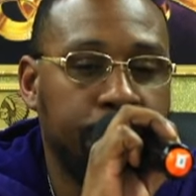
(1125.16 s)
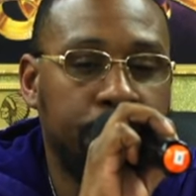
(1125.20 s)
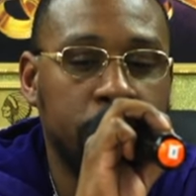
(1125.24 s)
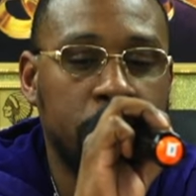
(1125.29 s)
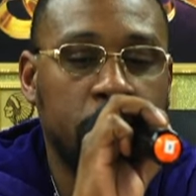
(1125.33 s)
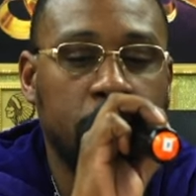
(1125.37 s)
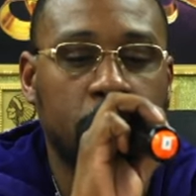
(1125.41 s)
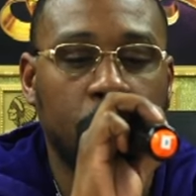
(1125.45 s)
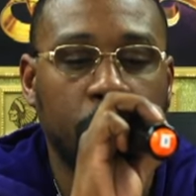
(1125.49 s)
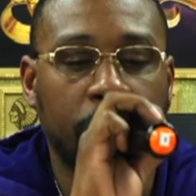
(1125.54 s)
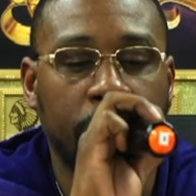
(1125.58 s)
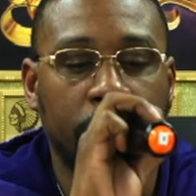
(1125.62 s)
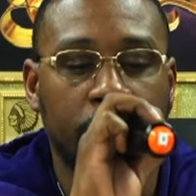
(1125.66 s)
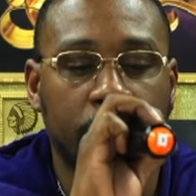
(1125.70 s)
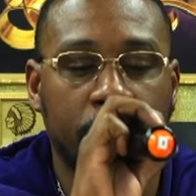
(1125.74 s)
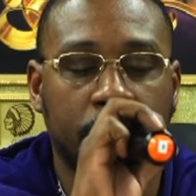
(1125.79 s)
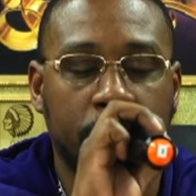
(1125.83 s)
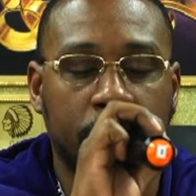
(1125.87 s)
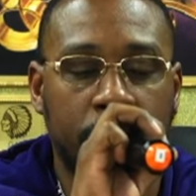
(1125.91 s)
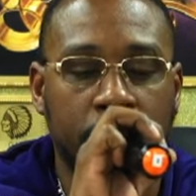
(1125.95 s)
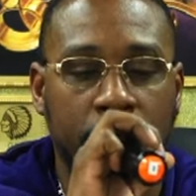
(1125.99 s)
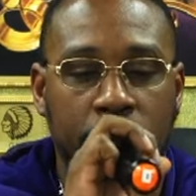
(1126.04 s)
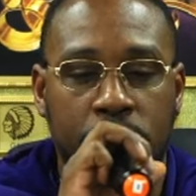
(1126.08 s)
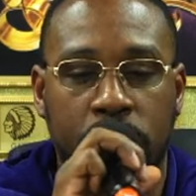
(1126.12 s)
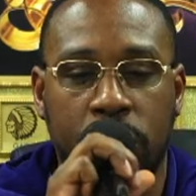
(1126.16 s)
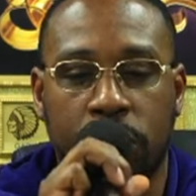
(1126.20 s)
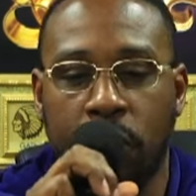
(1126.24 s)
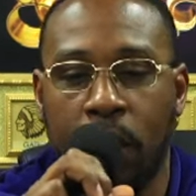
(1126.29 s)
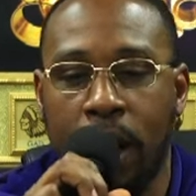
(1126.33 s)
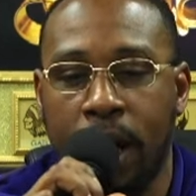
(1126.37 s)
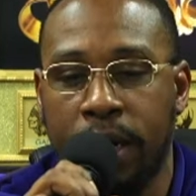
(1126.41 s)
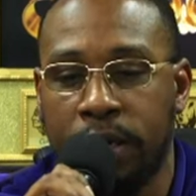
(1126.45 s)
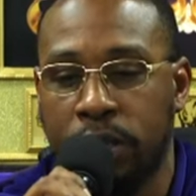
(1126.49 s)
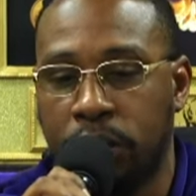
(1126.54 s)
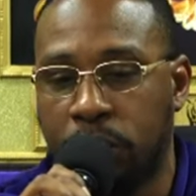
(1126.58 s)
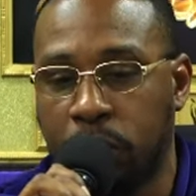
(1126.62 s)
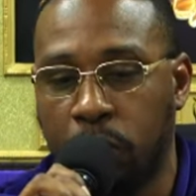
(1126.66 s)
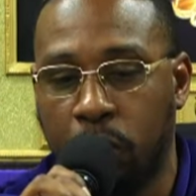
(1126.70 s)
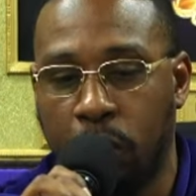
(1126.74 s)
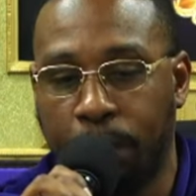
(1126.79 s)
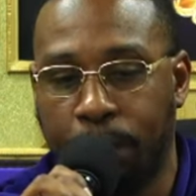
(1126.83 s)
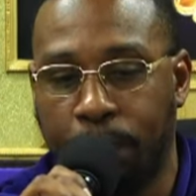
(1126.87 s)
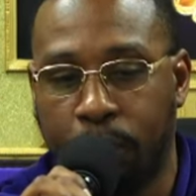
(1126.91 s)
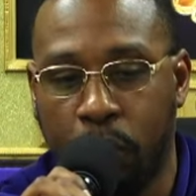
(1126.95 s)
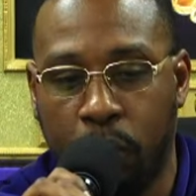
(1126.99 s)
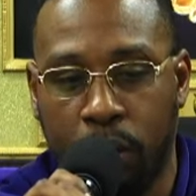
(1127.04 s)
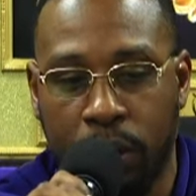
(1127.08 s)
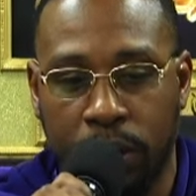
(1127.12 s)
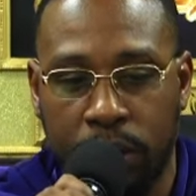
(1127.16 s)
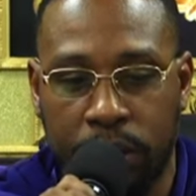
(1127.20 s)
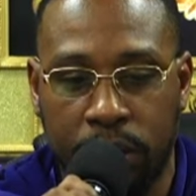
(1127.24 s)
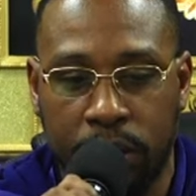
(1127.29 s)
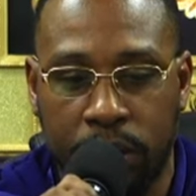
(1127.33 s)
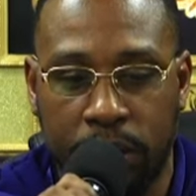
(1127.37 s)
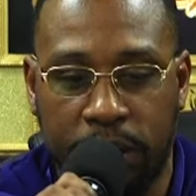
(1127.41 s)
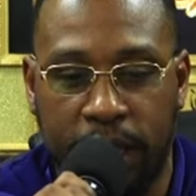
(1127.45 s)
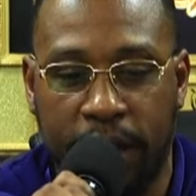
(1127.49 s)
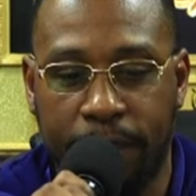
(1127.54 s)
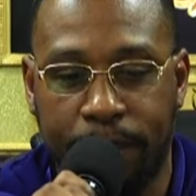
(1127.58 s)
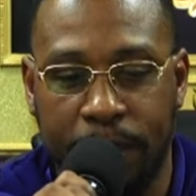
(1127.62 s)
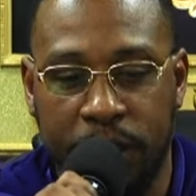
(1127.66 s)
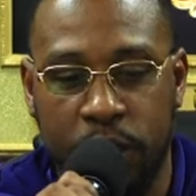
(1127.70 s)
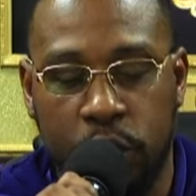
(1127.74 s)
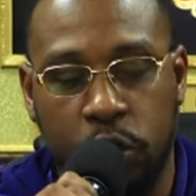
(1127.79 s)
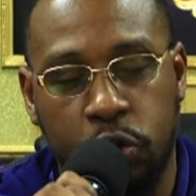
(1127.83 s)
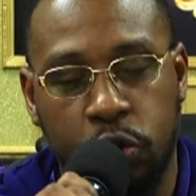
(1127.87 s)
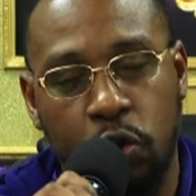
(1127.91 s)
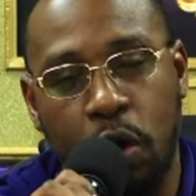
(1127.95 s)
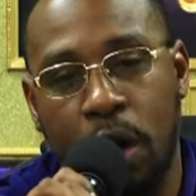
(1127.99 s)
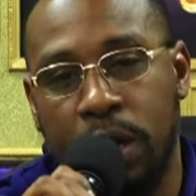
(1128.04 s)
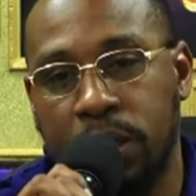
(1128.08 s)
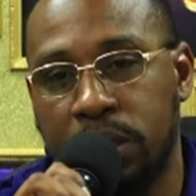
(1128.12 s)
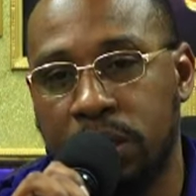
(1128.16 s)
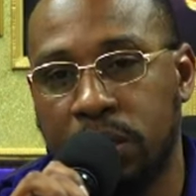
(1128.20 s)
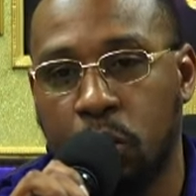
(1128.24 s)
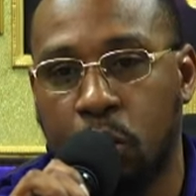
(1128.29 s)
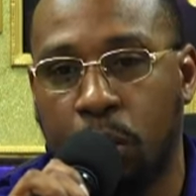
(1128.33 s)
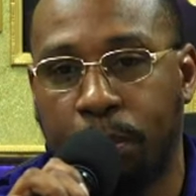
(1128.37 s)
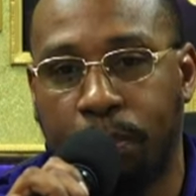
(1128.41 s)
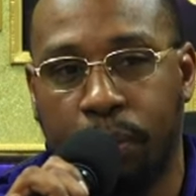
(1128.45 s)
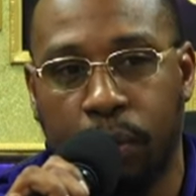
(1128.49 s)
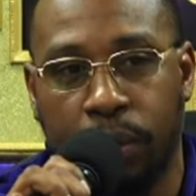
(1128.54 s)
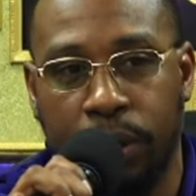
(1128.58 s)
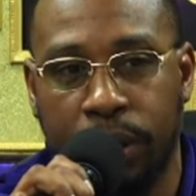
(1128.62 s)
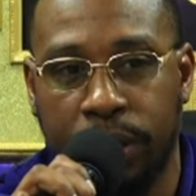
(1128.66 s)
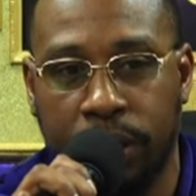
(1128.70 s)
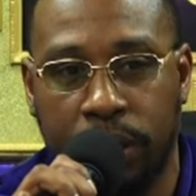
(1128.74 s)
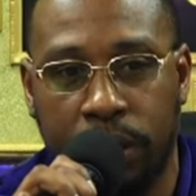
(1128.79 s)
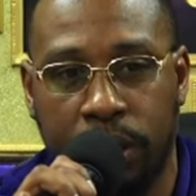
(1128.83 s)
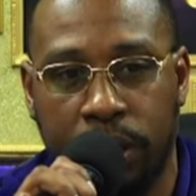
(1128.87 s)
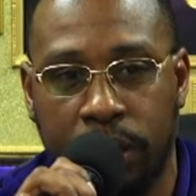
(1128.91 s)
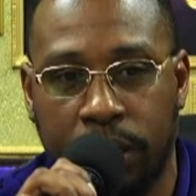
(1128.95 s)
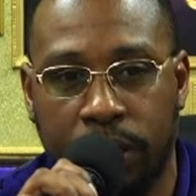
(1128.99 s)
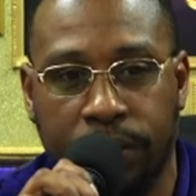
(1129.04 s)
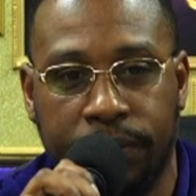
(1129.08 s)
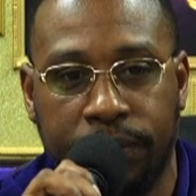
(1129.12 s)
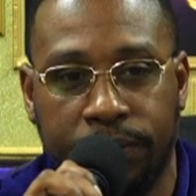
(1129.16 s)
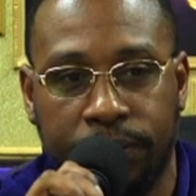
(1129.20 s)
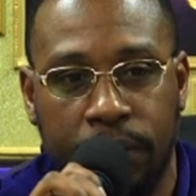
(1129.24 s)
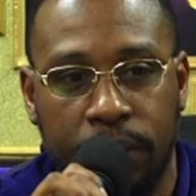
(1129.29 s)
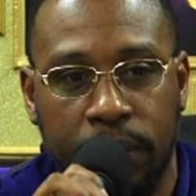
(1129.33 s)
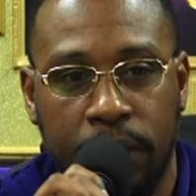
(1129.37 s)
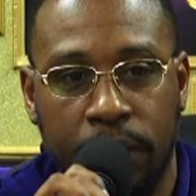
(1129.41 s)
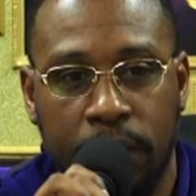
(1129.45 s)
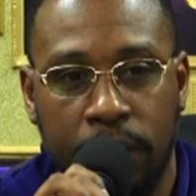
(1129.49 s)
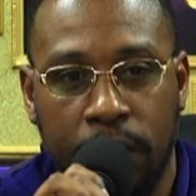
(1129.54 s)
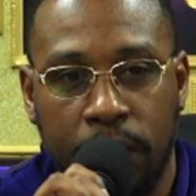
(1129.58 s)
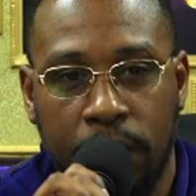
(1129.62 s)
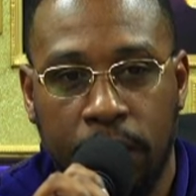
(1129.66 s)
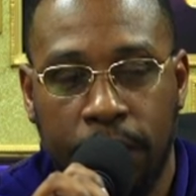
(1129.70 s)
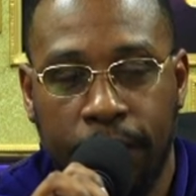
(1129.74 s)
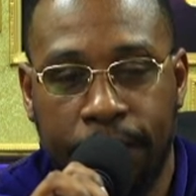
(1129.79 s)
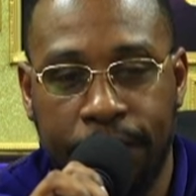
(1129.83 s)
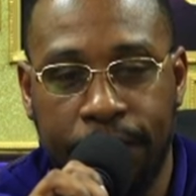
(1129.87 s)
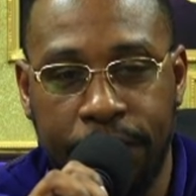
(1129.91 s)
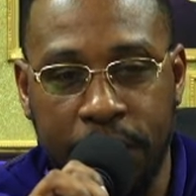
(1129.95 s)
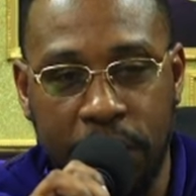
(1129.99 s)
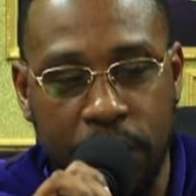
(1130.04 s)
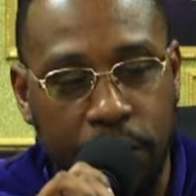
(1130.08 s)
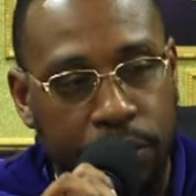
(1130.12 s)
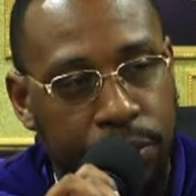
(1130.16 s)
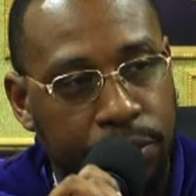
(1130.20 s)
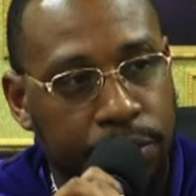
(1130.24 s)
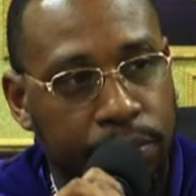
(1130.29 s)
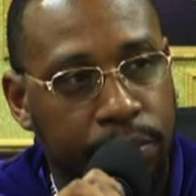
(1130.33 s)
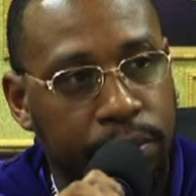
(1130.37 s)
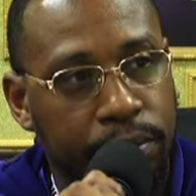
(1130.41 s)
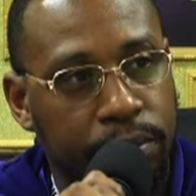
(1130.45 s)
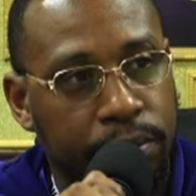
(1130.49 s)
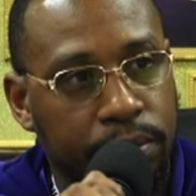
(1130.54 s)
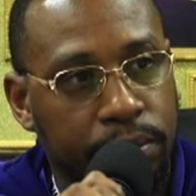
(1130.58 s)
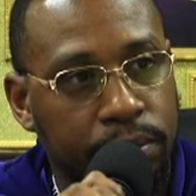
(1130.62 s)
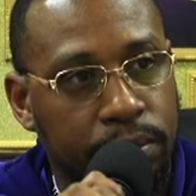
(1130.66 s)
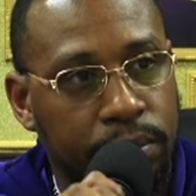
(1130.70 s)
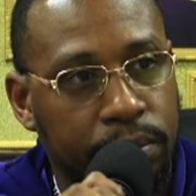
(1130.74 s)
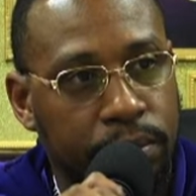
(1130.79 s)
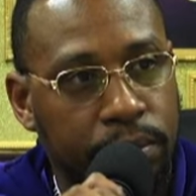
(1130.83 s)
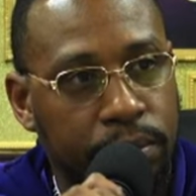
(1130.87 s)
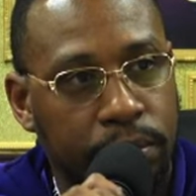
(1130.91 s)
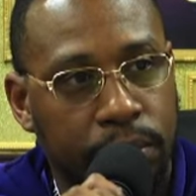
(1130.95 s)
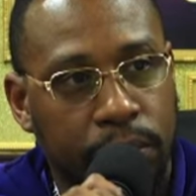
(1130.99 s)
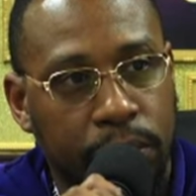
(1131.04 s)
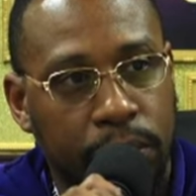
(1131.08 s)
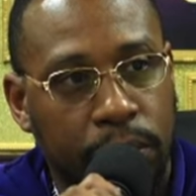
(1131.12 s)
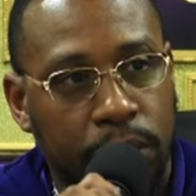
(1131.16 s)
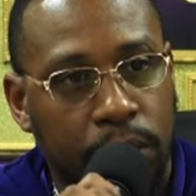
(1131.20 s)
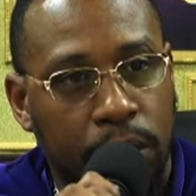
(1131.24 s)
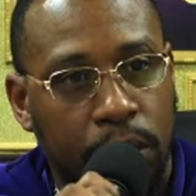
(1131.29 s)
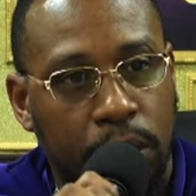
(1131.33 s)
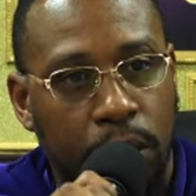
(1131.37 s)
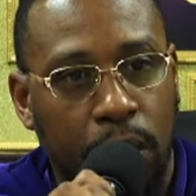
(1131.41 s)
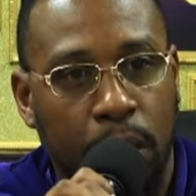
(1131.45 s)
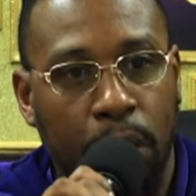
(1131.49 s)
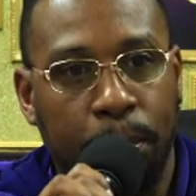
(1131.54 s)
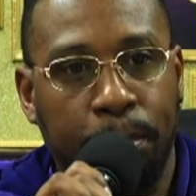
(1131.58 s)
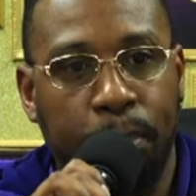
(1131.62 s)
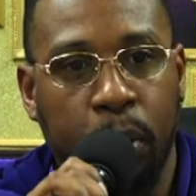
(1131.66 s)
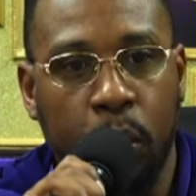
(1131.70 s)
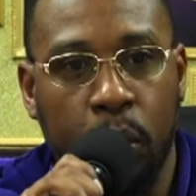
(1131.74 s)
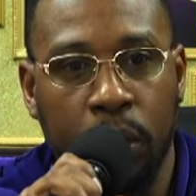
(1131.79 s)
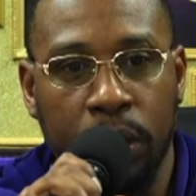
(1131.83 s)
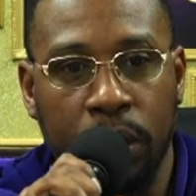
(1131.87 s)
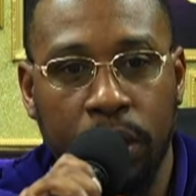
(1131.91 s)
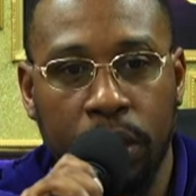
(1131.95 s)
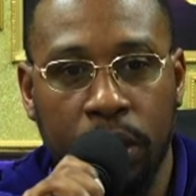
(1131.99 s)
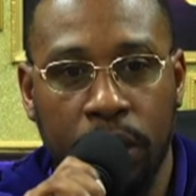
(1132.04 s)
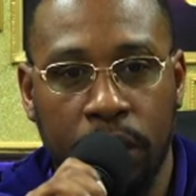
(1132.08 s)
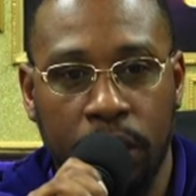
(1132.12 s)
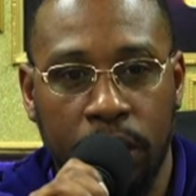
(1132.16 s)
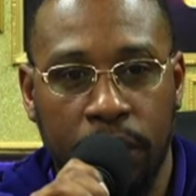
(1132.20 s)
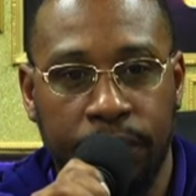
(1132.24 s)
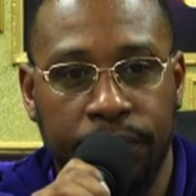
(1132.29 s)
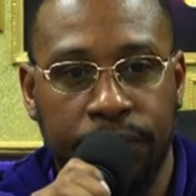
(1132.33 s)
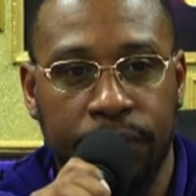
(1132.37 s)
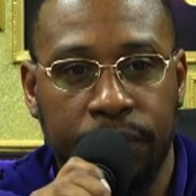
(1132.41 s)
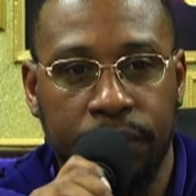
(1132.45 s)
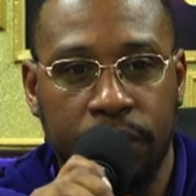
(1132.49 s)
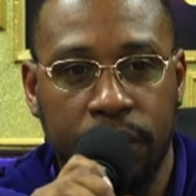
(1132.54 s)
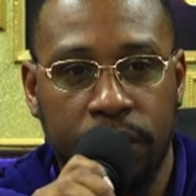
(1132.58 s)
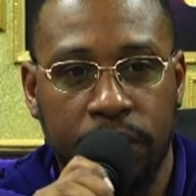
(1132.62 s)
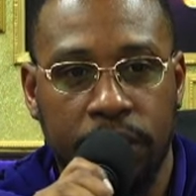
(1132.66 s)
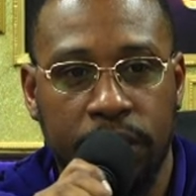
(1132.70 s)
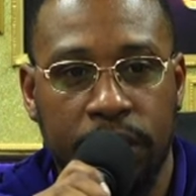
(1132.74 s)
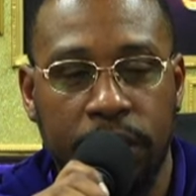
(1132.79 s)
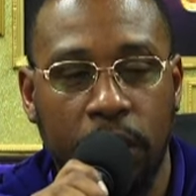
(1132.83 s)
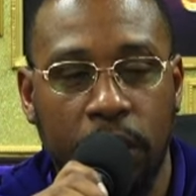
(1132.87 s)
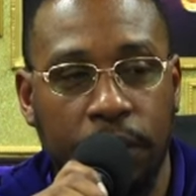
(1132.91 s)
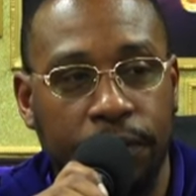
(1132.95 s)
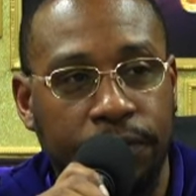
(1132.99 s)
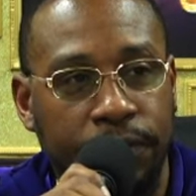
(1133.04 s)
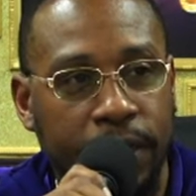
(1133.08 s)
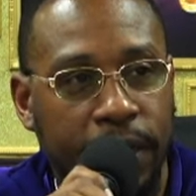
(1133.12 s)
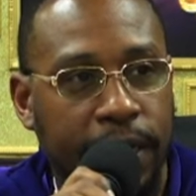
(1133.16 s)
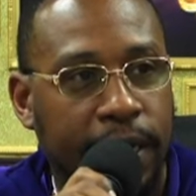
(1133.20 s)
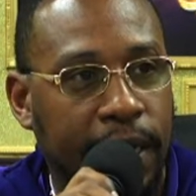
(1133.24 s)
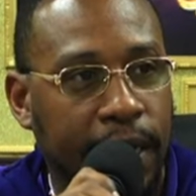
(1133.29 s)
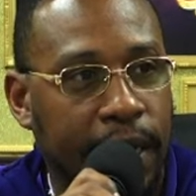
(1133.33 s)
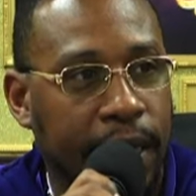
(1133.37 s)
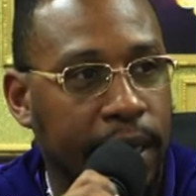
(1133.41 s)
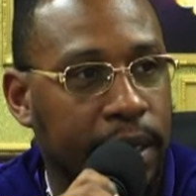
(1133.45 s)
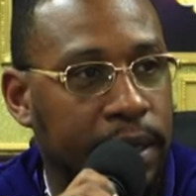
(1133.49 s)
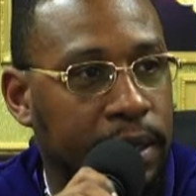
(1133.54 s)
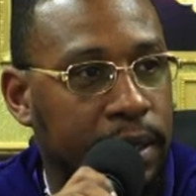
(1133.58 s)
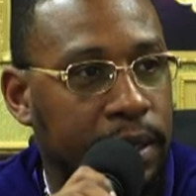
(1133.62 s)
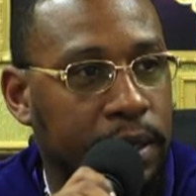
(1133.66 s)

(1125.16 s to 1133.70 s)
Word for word: So they're, they're trodden to a point, they've been trodden to a point of fear, a point of self-neglect.